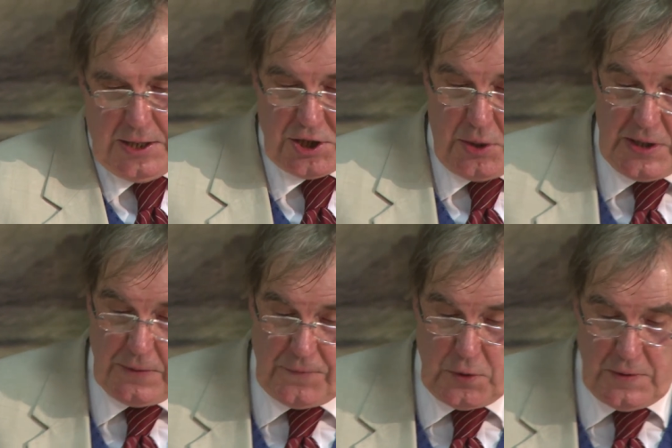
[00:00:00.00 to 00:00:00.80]
showing
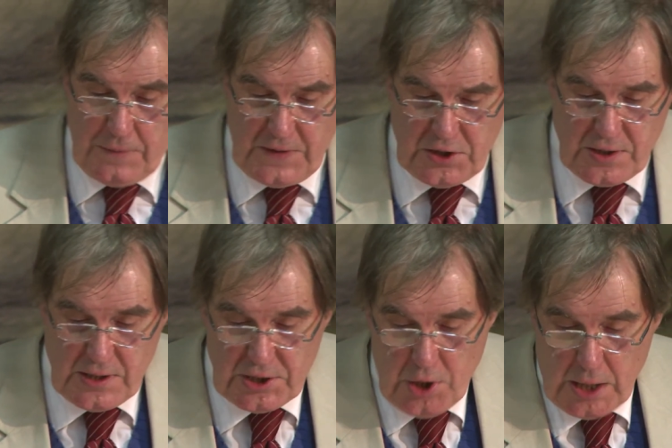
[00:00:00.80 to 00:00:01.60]
a, few, a feature
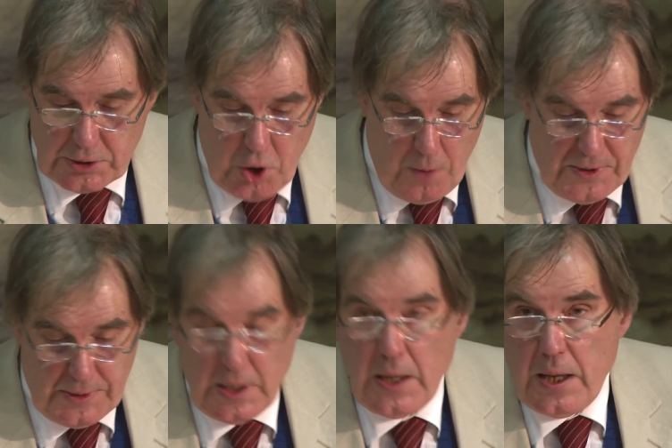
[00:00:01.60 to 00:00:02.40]
that is not
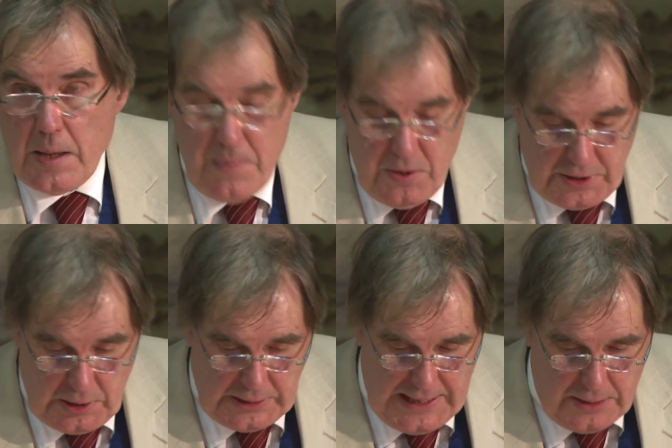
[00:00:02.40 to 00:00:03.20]
uncommon in
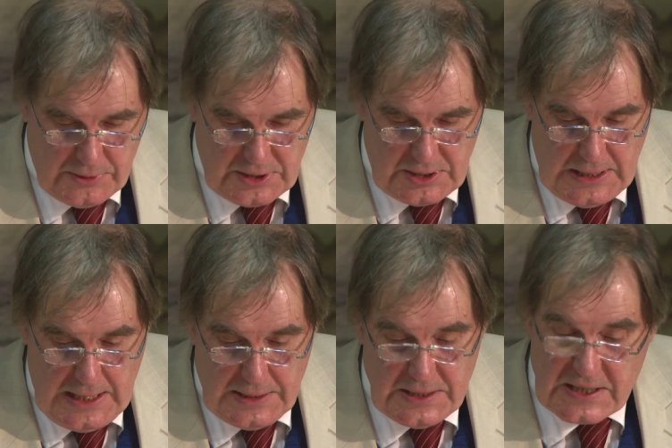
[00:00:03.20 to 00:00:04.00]
miracle accounts,
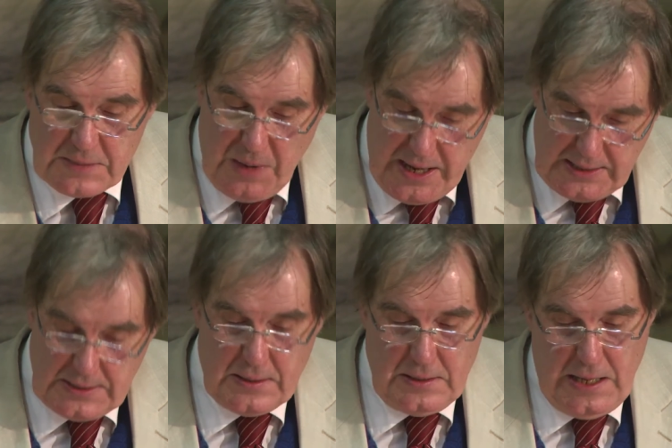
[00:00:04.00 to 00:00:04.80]

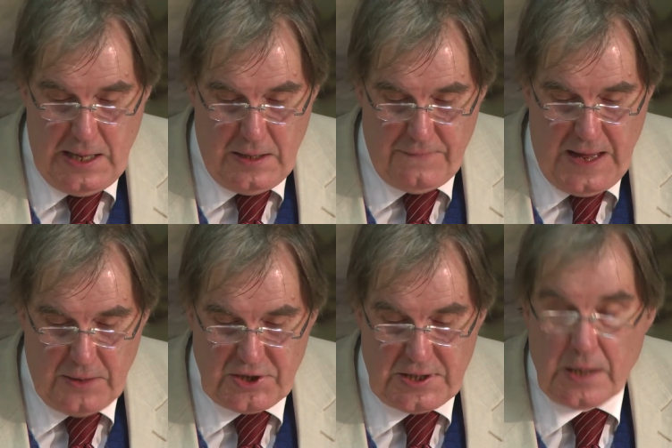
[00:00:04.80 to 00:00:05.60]
despite their
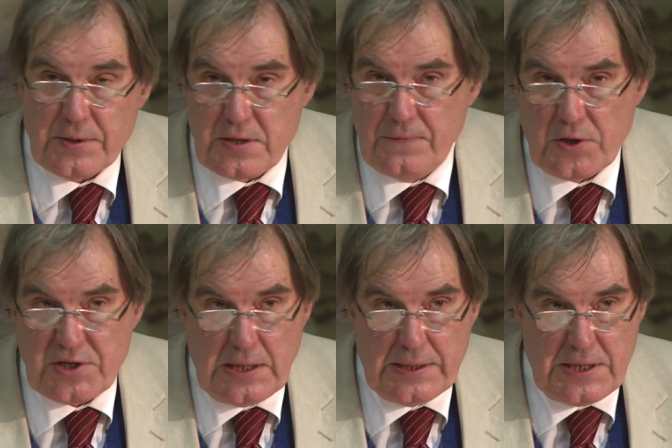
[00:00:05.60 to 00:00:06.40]
avowed stance of
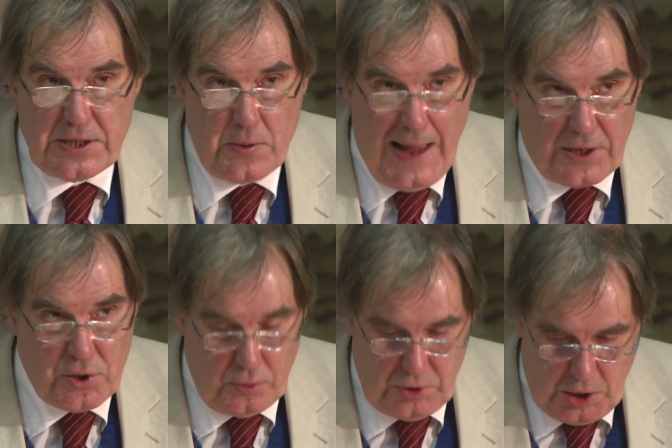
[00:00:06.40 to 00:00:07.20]
hostility to
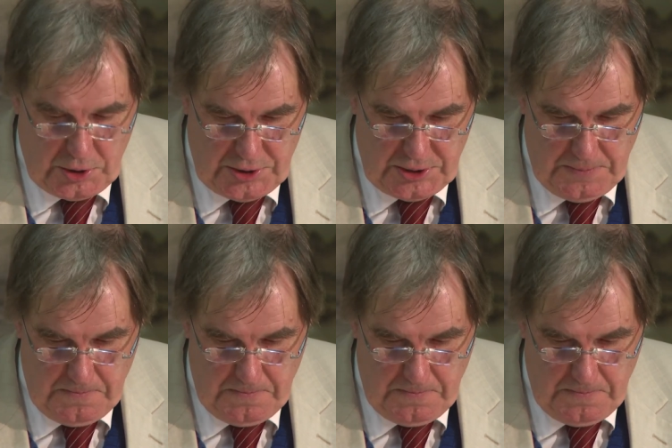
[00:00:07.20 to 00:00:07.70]
actual doctors.